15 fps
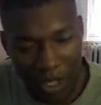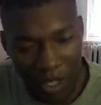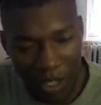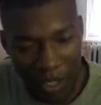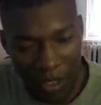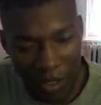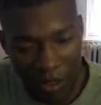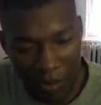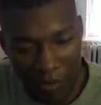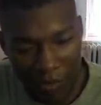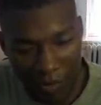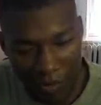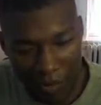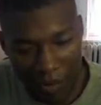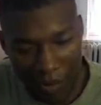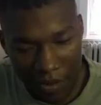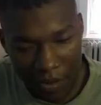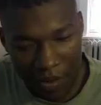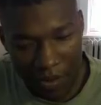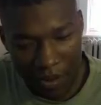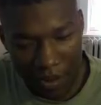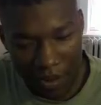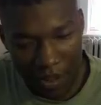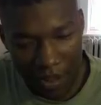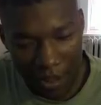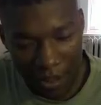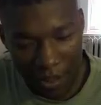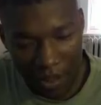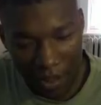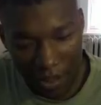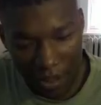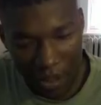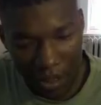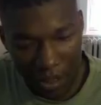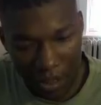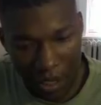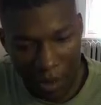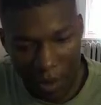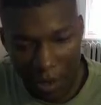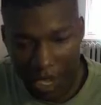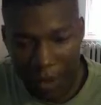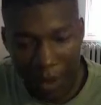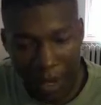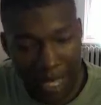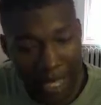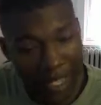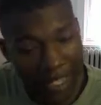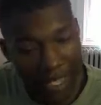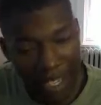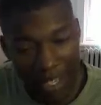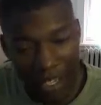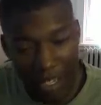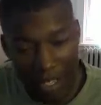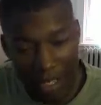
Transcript: Yeah, I got some weekend or not. But yeah, bro, like I said,